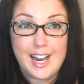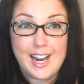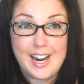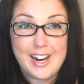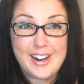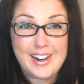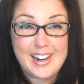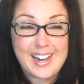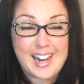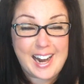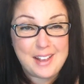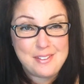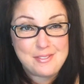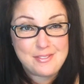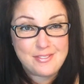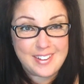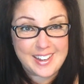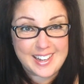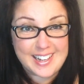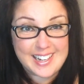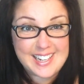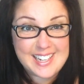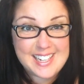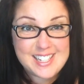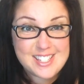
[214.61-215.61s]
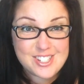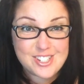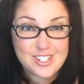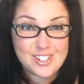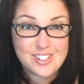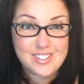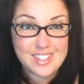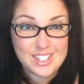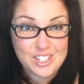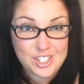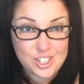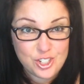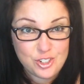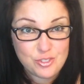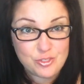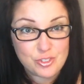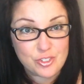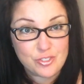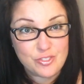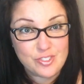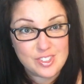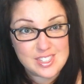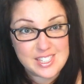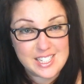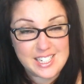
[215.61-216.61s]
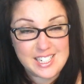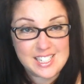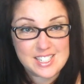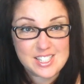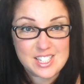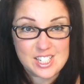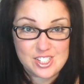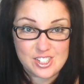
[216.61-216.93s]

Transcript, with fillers: All right, I'm Fanna Easter. Thank you for visiting us